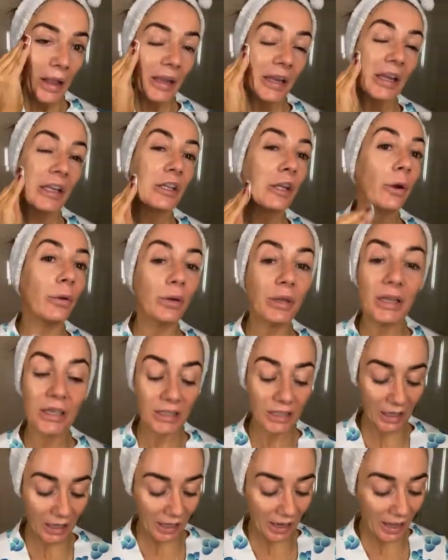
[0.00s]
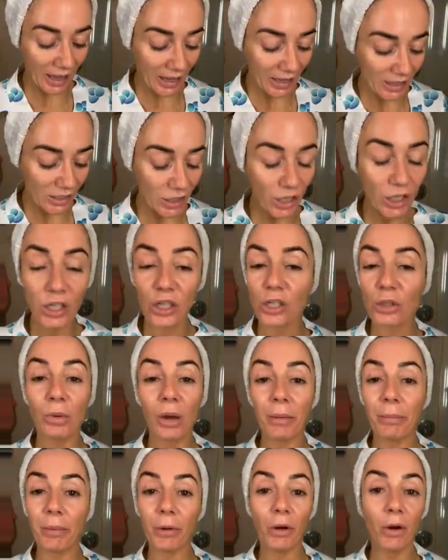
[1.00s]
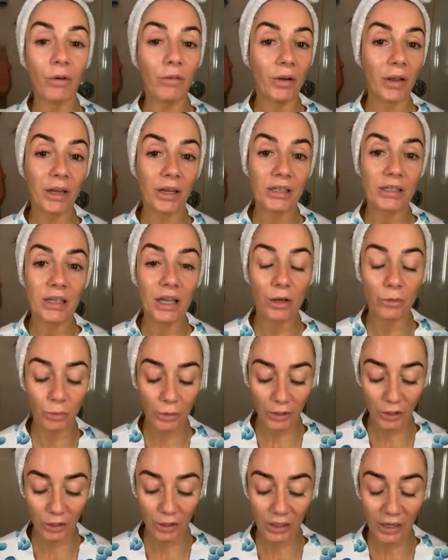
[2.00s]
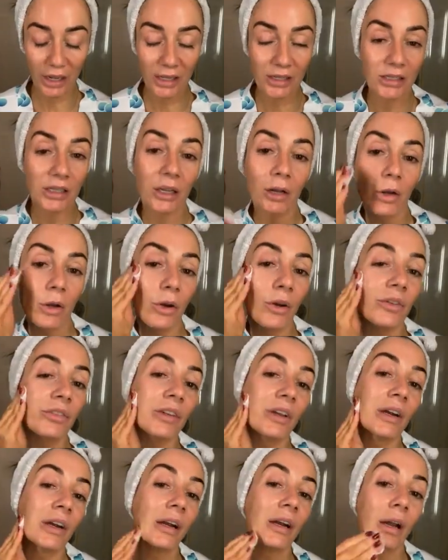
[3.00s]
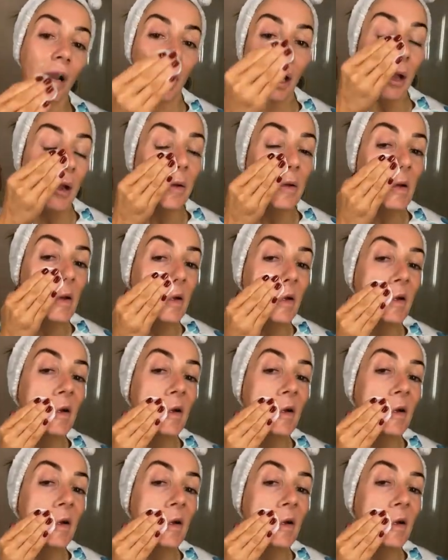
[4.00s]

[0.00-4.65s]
You don't need to cleanse. You can just wipe it off, like I said, with your cleansing cloth or cloud,